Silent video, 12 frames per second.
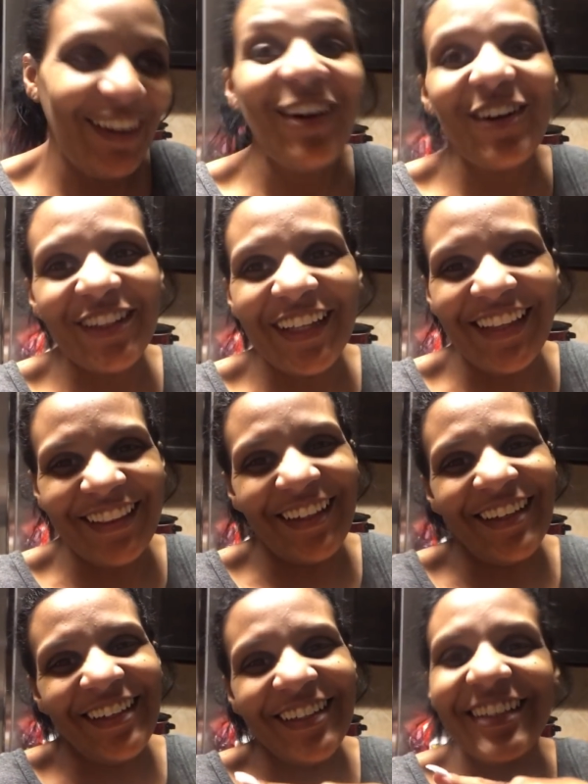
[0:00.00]
Hold that
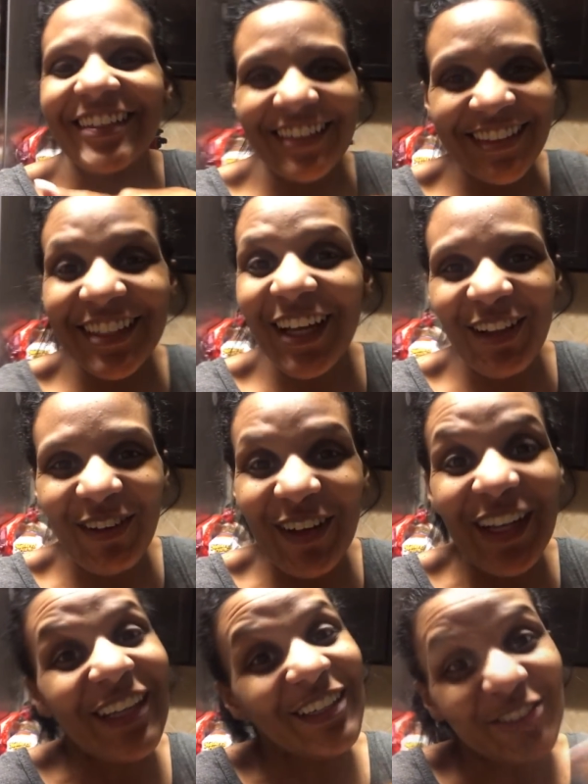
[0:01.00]
thought. It's
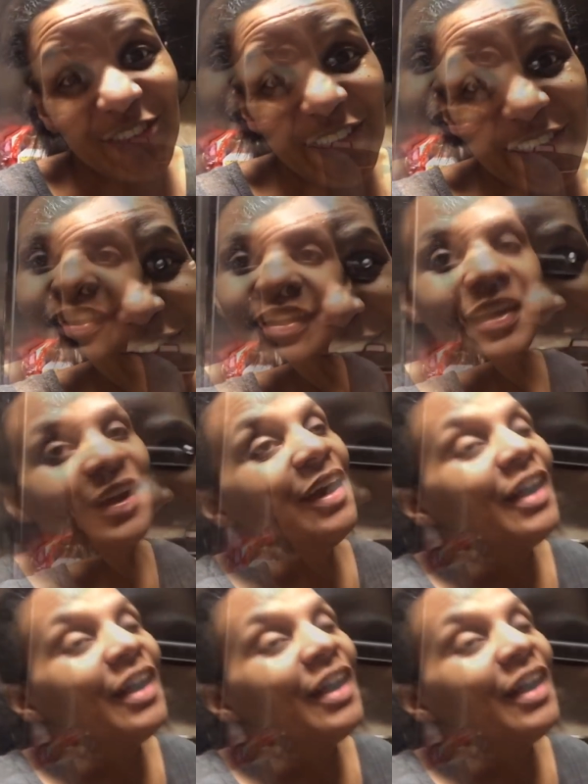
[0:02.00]
Halloween. Trick or treaters.